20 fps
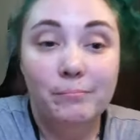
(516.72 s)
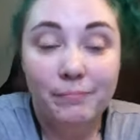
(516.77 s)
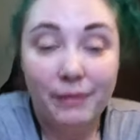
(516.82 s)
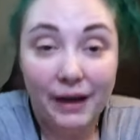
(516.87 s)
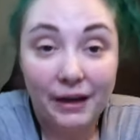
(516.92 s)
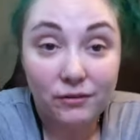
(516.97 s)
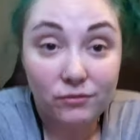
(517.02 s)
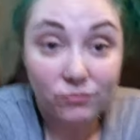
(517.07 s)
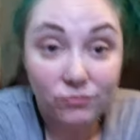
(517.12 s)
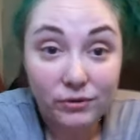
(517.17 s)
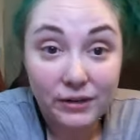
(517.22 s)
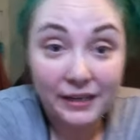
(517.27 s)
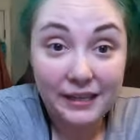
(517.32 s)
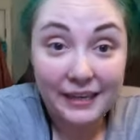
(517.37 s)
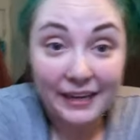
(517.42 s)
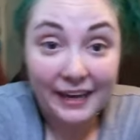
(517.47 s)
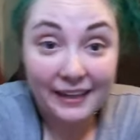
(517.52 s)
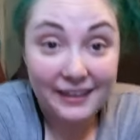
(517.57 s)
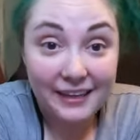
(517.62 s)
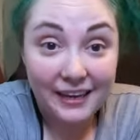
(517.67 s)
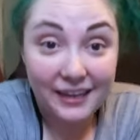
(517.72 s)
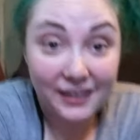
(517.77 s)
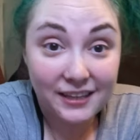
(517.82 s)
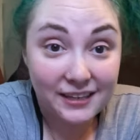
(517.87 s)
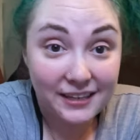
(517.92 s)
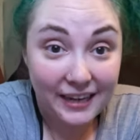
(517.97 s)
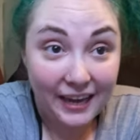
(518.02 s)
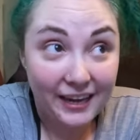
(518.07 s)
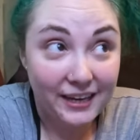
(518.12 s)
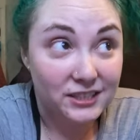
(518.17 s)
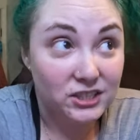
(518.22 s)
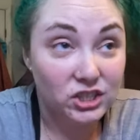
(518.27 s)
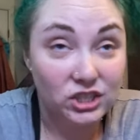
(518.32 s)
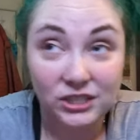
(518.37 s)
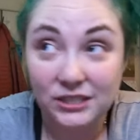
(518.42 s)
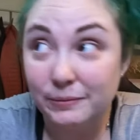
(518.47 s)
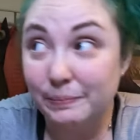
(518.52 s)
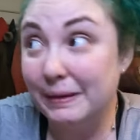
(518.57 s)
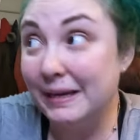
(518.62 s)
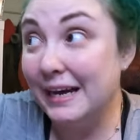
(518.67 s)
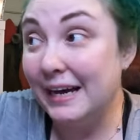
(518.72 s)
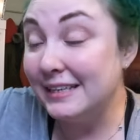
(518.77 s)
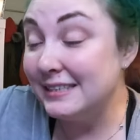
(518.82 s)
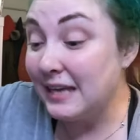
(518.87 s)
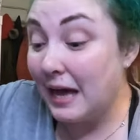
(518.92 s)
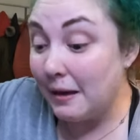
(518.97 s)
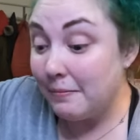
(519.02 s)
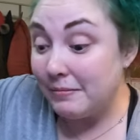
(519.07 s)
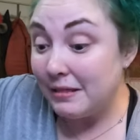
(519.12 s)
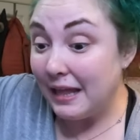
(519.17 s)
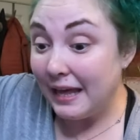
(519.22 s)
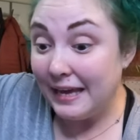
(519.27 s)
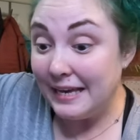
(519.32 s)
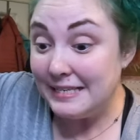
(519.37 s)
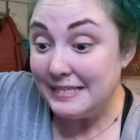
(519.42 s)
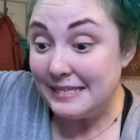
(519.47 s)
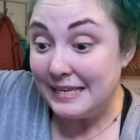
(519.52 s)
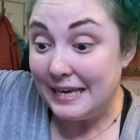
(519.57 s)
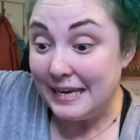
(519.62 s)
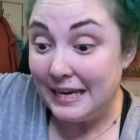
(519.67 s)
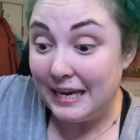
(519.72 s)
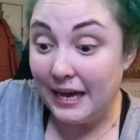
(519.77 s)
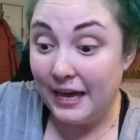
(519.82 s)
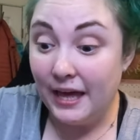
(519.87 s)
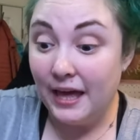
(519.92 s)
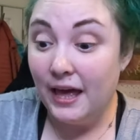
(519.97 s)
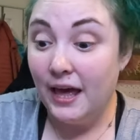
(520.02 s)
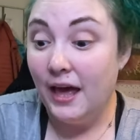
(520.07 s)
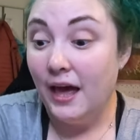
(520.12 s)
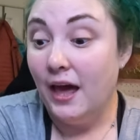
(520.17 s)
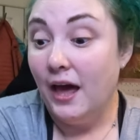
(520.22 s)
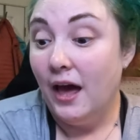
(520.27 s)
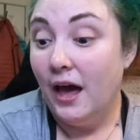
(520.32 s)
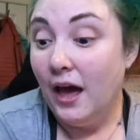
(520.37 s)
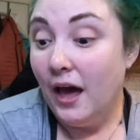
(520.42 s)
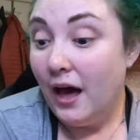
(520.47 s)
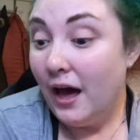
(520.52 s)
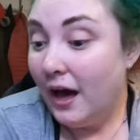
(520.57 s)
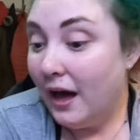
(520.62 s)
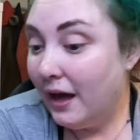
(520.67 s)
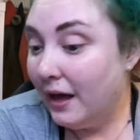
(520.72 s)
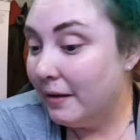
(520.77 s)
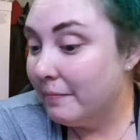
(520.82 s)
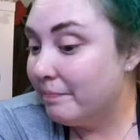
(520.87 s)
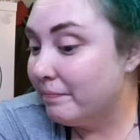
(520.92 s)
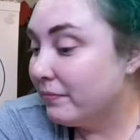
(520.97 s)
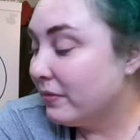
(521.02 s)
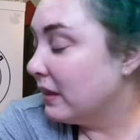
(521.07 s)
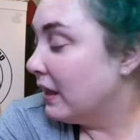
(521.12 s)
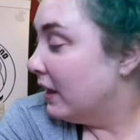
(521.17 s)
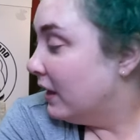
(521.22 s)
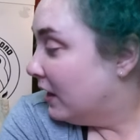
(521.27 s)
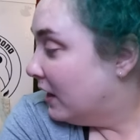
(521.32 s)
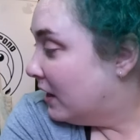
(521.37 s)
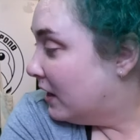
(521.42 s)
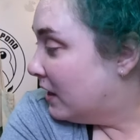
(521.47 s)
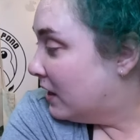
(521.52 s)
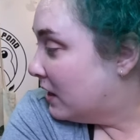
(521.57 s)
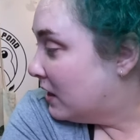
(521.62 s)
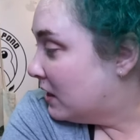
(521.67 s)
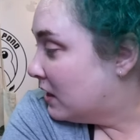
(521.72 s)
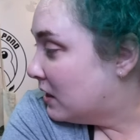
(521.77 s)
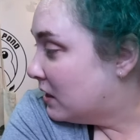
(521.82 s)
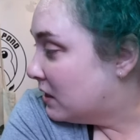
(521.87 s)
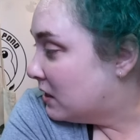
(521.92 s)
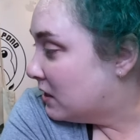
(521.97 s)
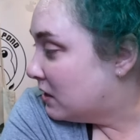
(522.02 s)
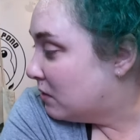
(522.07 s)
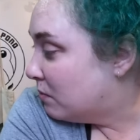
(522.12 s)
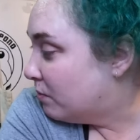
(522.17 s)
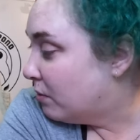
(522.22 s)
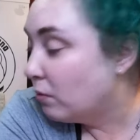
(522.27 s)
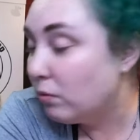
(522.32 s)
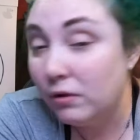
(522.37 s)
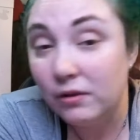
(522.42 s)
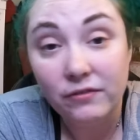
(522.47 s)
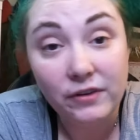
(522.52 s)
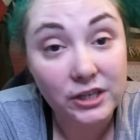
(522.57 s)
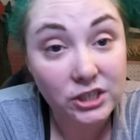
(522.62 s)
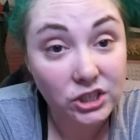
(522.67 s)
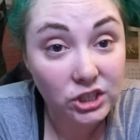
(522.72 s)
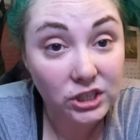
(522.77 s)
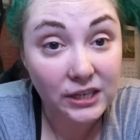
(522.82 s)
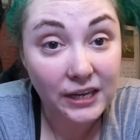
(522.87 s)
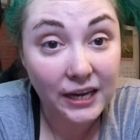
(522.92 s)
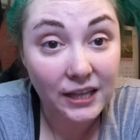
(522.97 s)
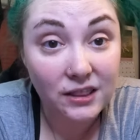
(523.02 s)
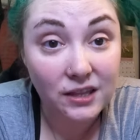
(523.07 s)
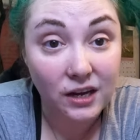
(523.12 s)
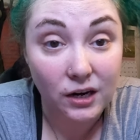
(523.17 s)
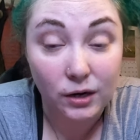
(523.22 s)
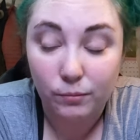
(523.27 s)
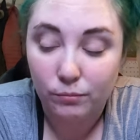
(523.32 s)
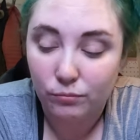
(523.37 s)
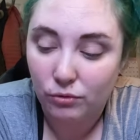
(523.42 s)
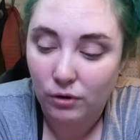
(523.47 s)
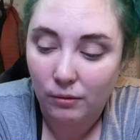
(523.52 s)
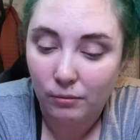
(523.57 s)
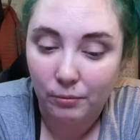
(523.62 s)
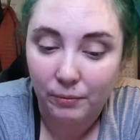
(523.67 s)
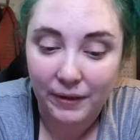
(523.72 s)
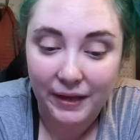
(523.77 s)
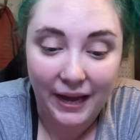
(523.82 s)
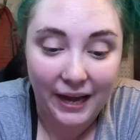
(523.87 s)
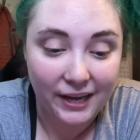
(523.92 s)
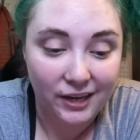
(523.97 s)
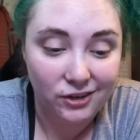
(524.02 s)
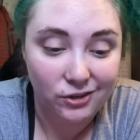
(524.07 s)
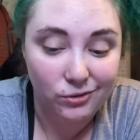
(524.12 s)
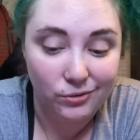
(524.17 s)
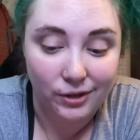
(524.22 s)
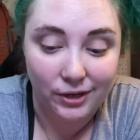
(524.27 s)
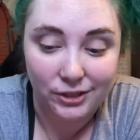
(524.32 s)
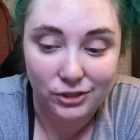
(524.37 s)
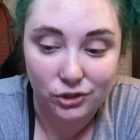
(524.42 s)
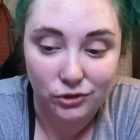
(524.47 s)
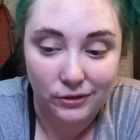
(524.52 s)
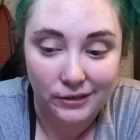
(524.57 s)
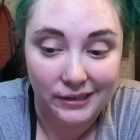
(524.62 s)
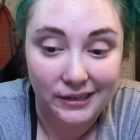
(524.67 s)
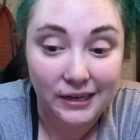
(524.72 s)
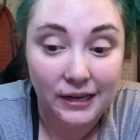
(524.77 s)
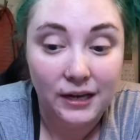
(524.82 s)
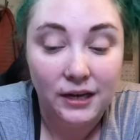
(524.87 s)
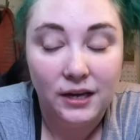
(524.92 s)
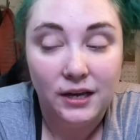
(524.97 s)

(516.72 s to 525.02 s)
but really at the end of the day, it's just because I'm lazy. But we'll eventually get there, probably. I gotta do laundry